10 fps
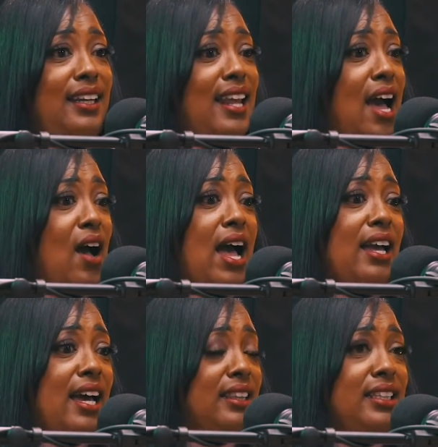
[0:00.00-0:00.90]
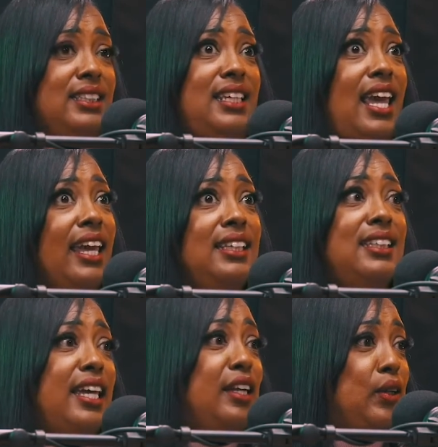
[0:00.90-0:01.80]
and now I got this
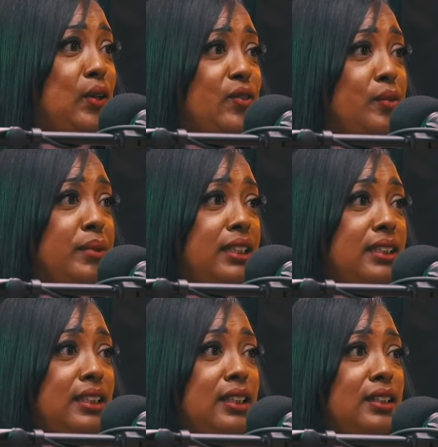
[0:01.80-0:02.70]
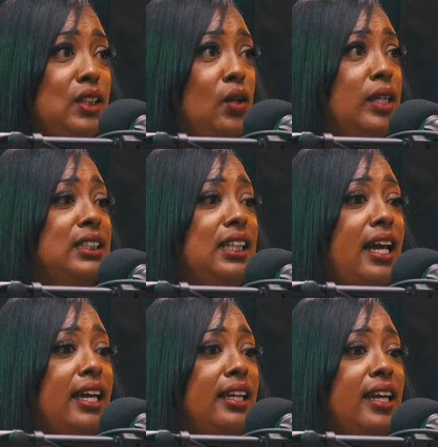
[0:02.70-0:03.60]
case hanging over me. So it's
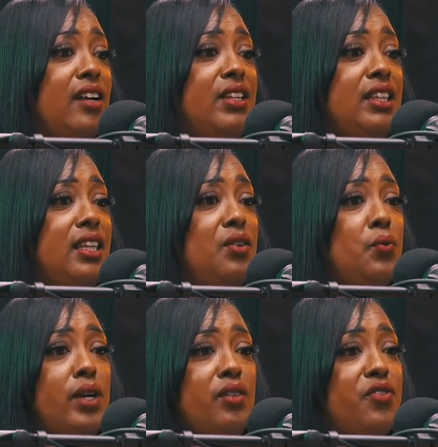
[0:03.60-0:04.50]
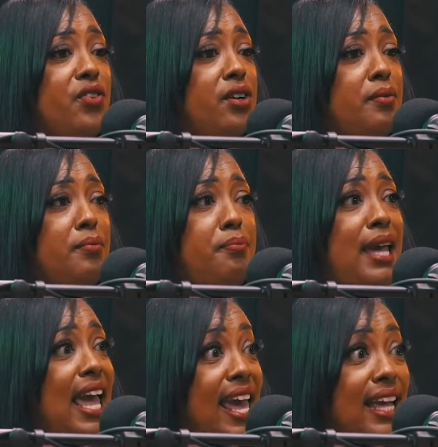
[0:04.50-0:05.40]
like everything went from
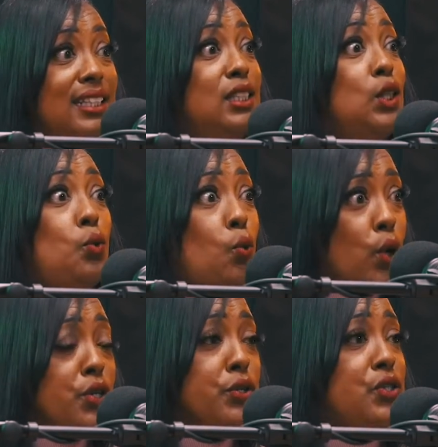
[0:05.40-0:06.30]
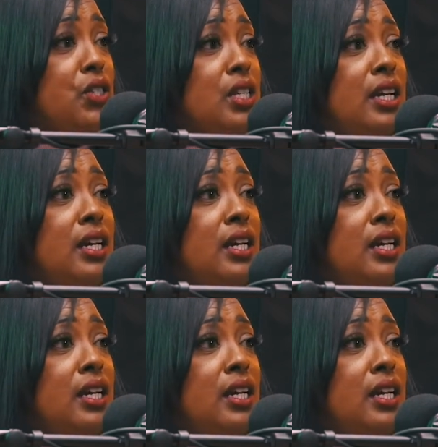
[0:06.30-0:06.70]
bad to worse.